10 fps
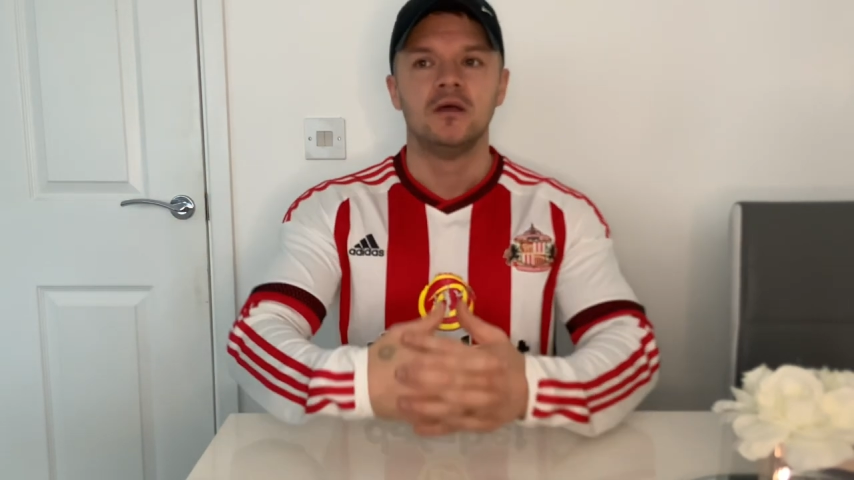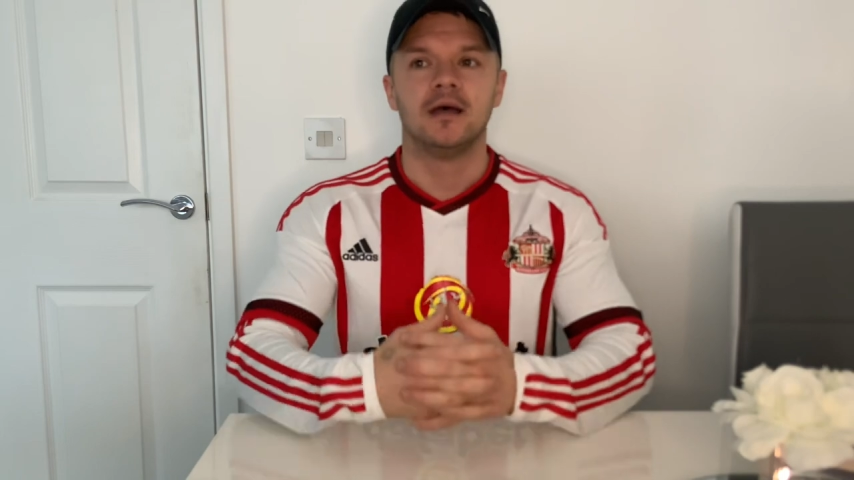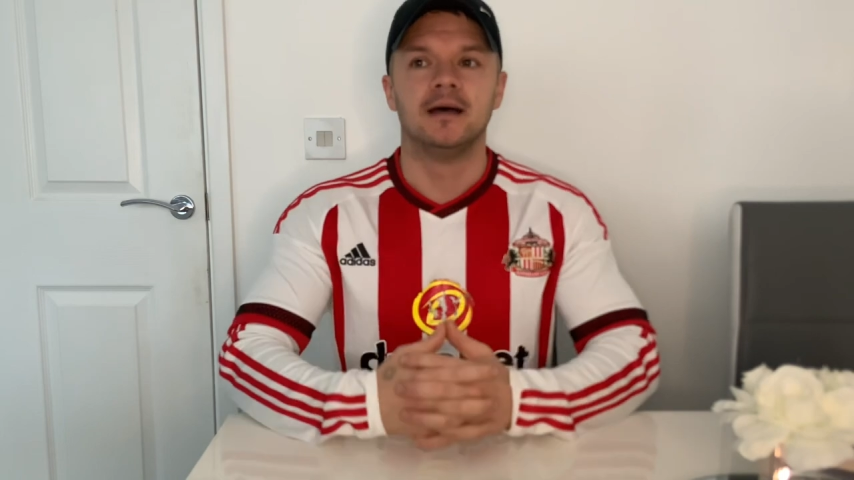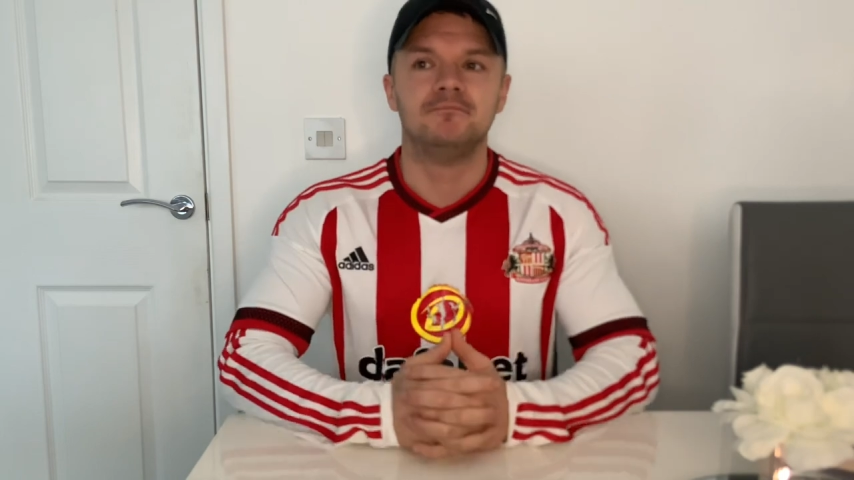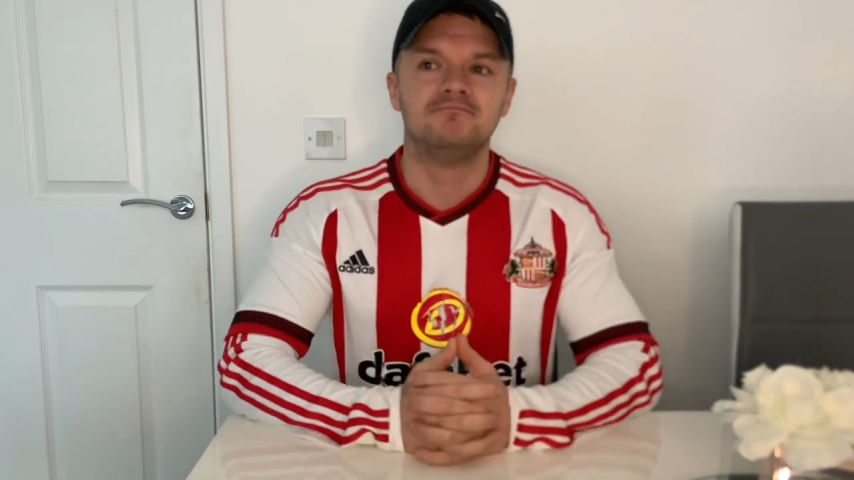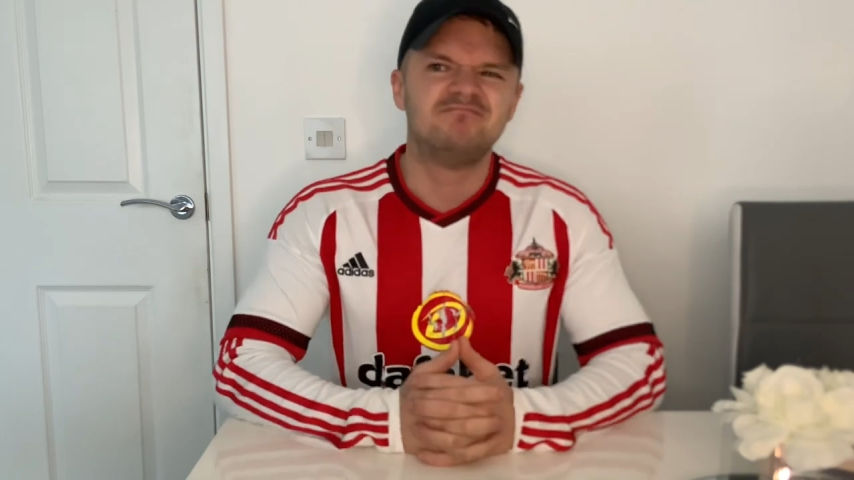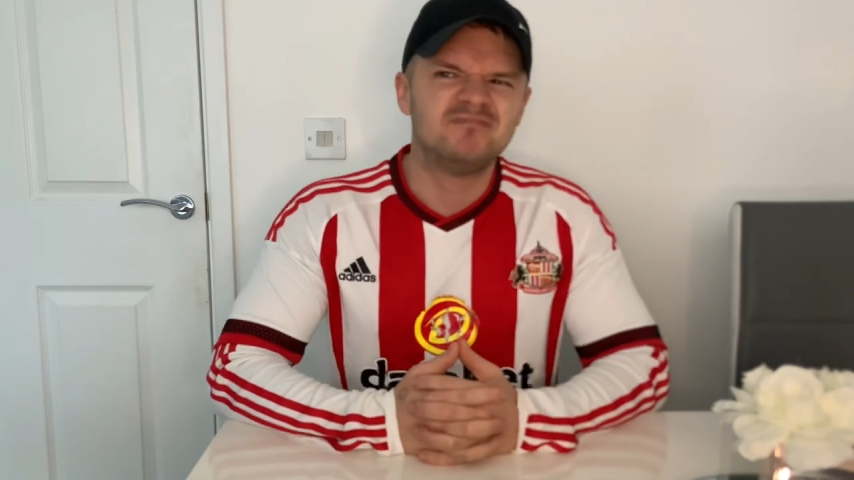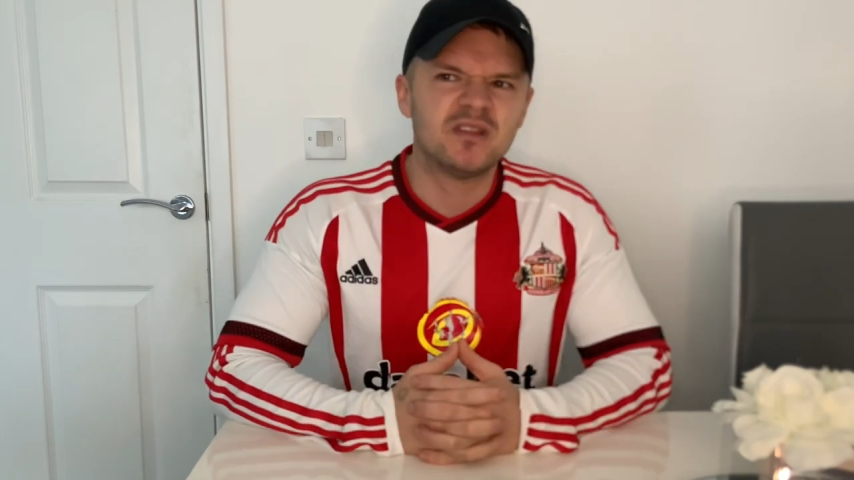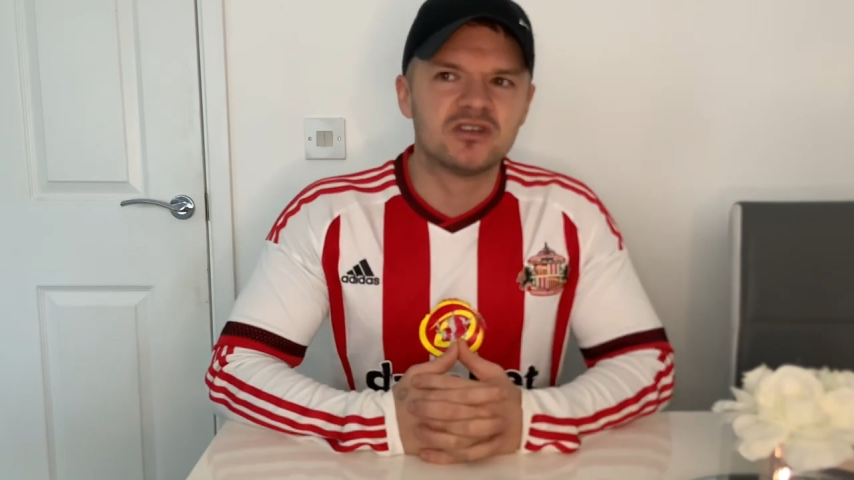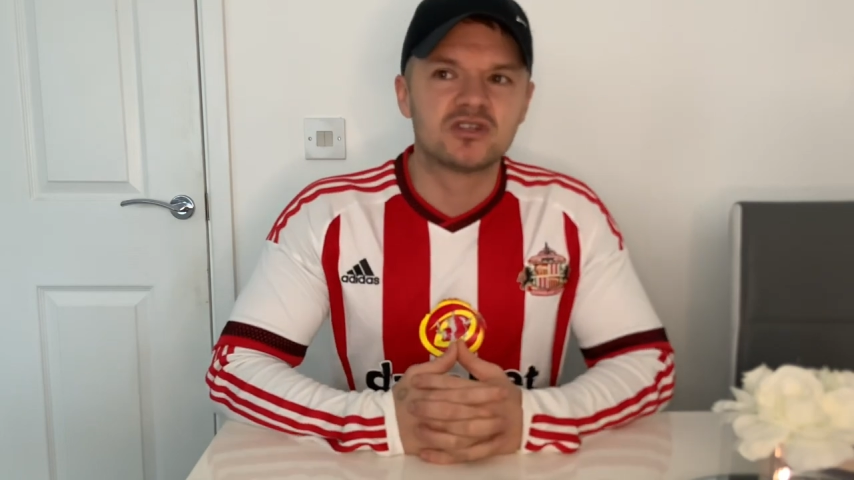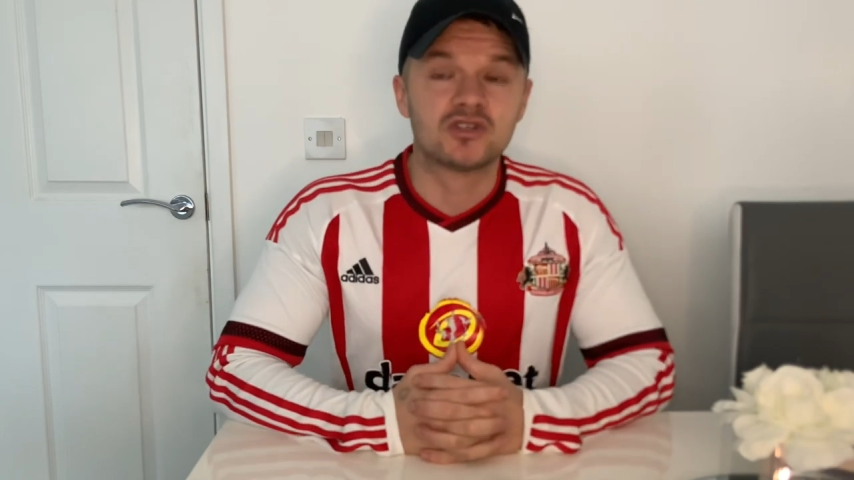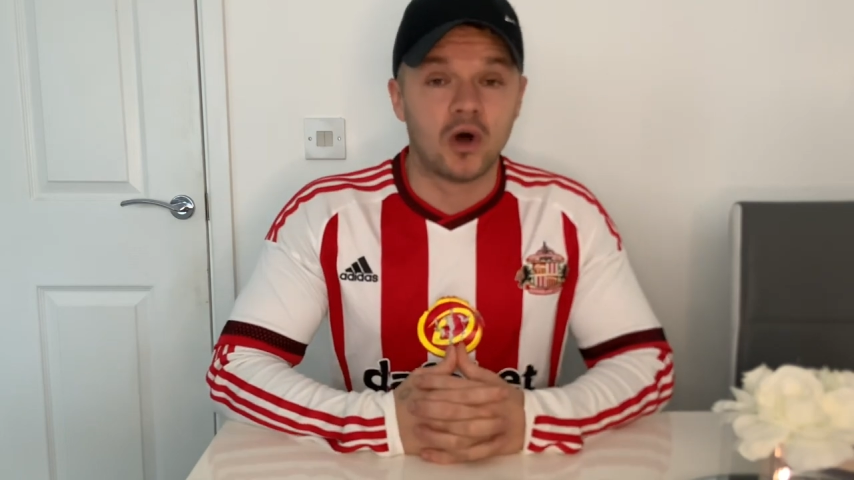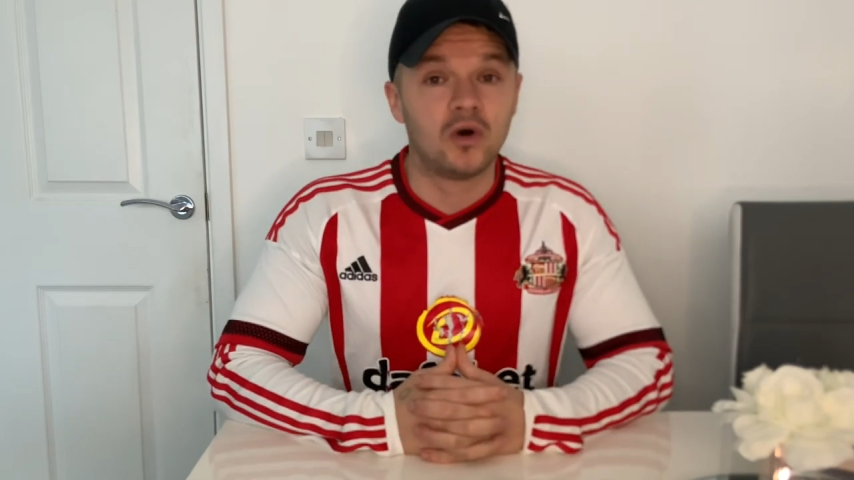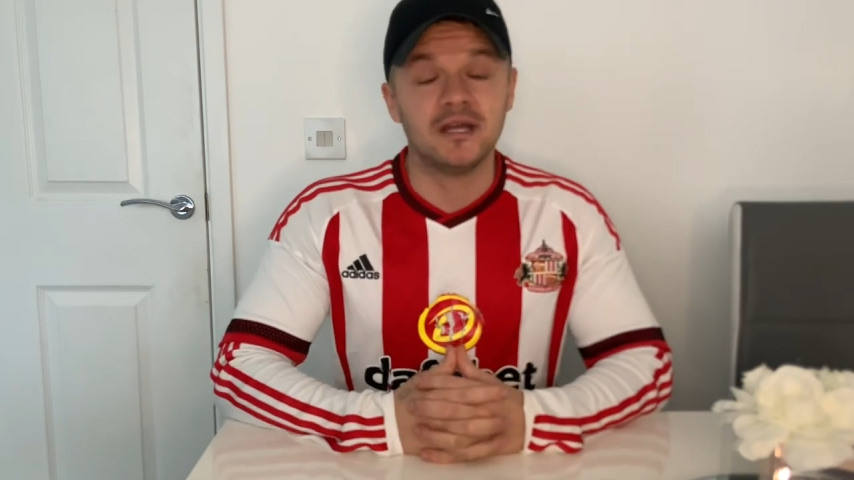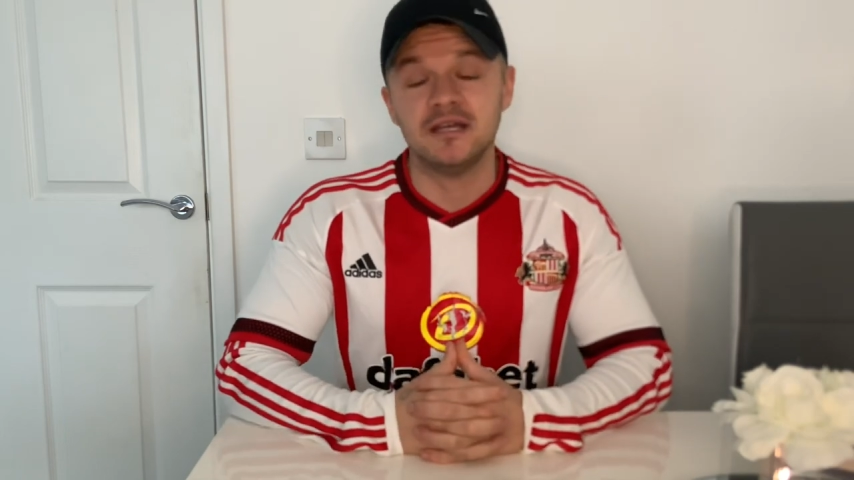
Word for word: Um, the song